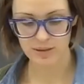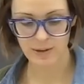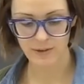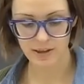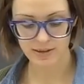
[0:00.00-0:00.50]
my
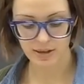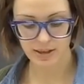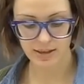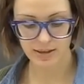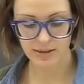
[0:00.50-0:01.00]
fingers are
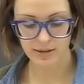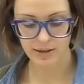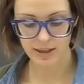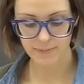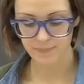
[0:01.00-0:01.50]
getting a little
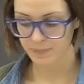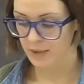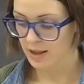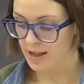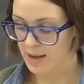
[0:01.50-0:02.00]
dirty.
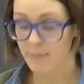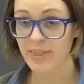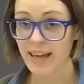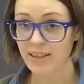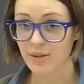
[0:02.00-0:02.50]
But
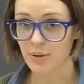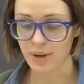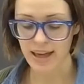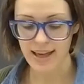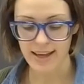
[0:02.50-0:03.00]
that's
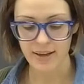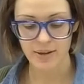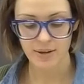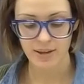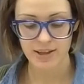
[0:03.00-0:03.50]
okay.
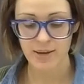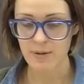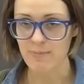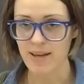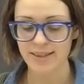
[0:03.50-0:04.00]
You can
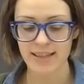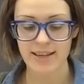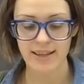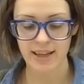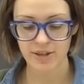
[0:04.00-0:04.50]
be messy
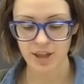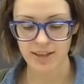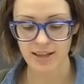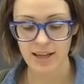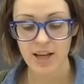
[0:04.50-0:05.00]
in the
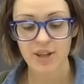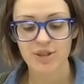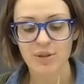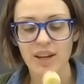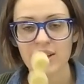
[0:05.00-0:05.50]
kitchen.
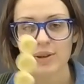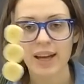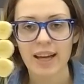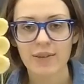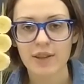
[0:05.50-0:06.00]
So there you
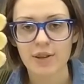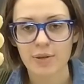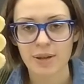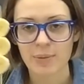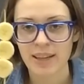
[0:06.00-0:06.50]
have your
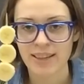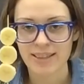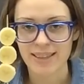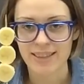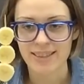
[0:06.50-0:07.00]
3 banana
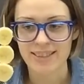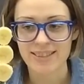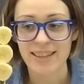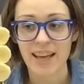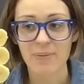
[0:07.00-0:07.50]
slices.
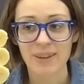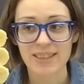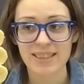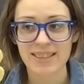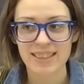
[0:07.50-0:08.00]
And what
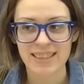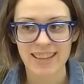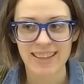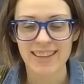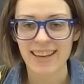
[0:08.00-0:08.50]
does he look
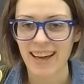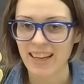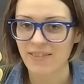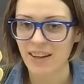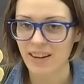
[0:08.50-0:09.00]
like? He kind
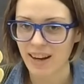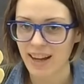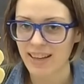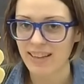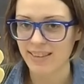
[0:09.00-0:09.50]
of
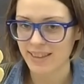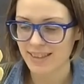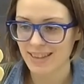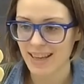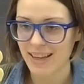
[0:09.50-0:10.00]
already
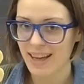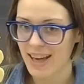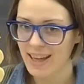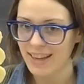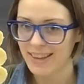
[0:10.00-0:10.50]
looks like a